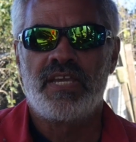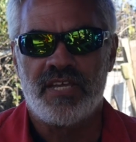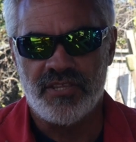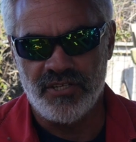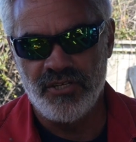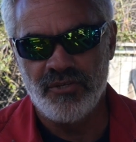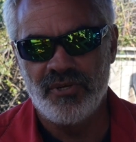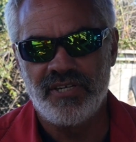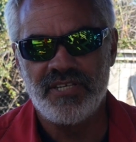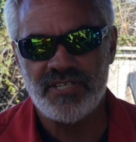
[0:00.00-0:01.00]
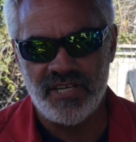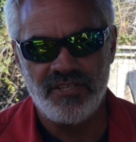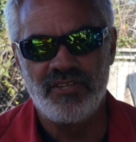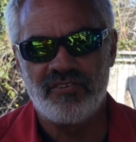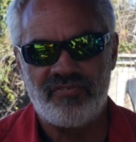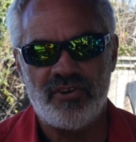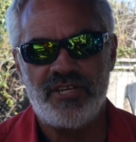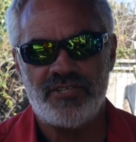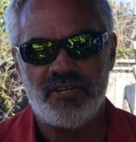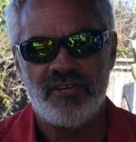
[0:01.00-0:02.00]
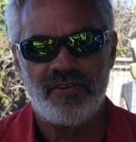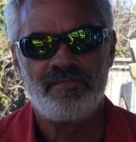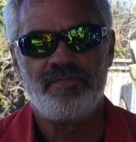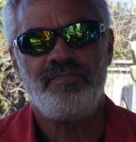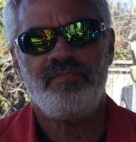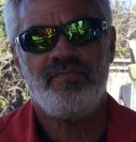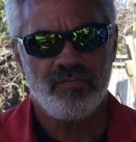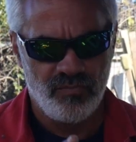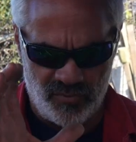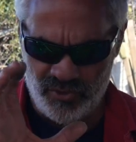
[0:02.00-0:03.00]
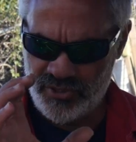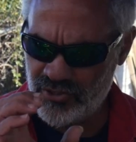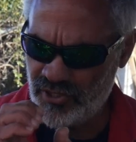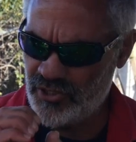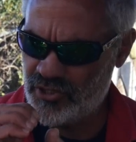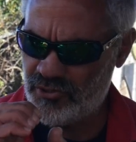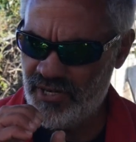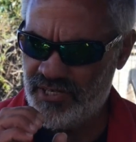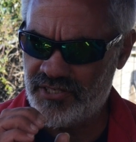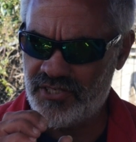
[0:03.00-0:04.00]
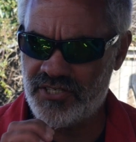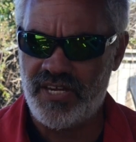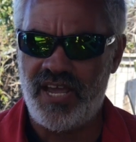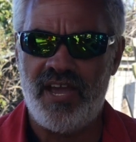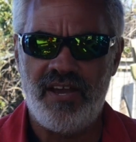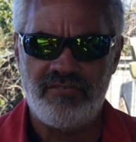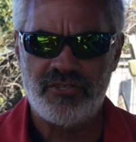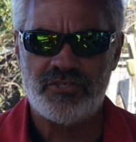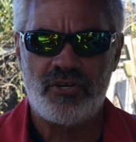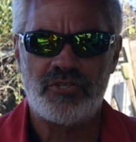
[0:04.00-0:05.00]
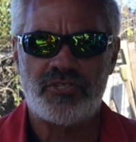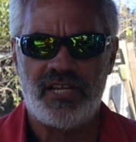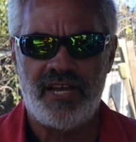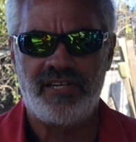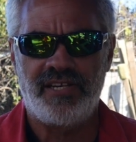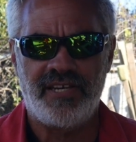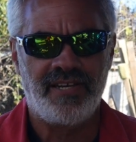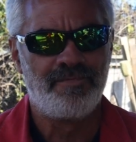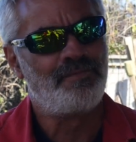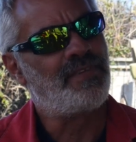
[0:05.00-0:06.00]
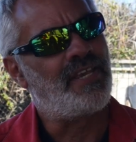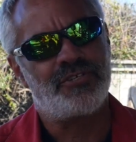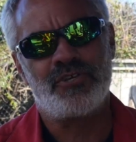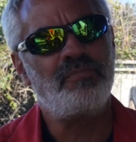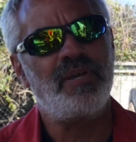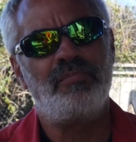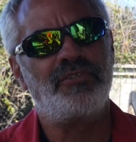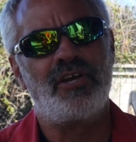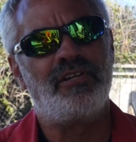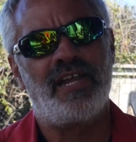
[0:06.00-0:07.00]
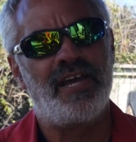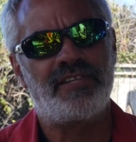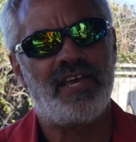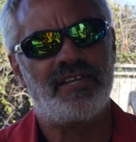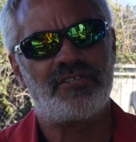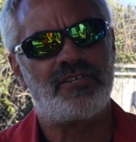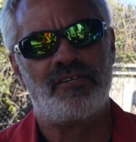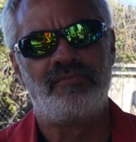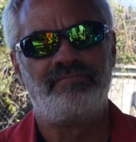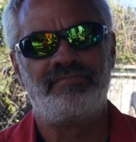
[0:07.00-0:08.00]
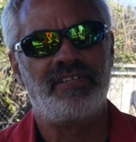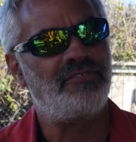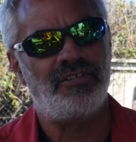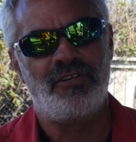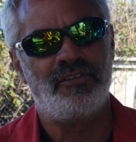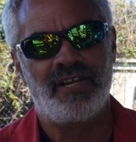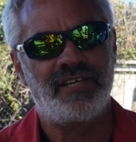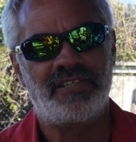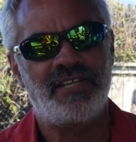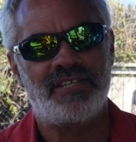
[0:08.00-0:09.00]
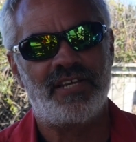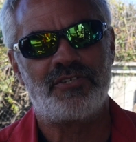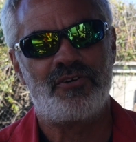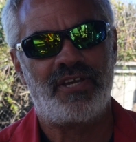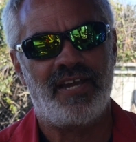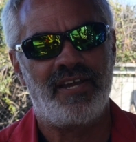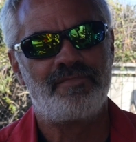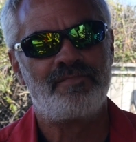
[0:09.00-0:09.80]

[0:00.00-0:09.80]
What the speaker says: The new one is in the freezer, which is going to shrink it just ever so slightly. Some people don't like that, so if you don't like that, that's okay.